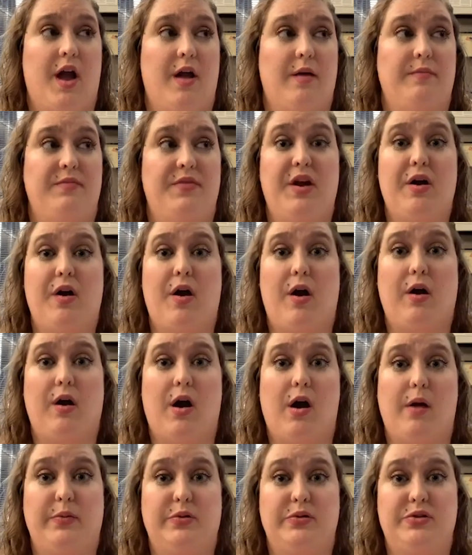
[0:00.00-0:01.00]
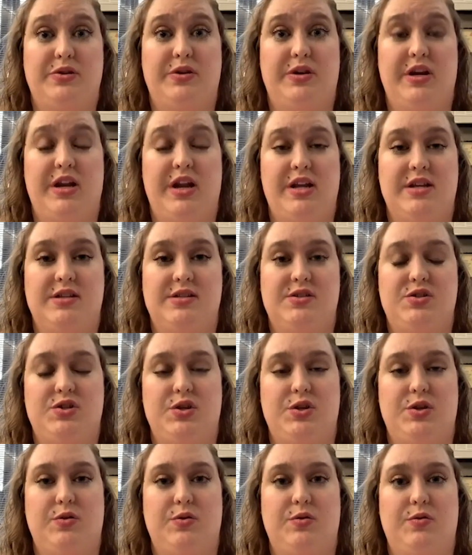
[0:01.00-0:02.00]
there are opportunities
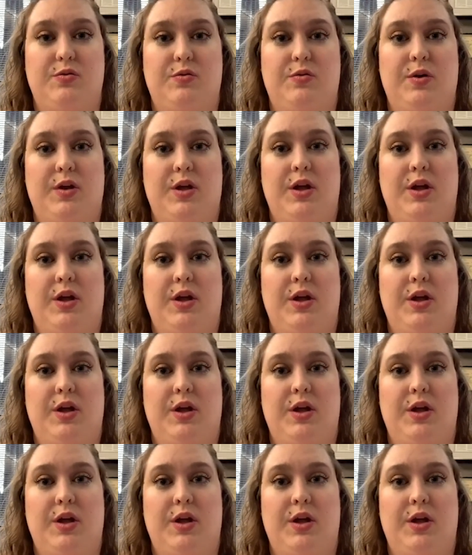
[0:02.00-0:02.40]
to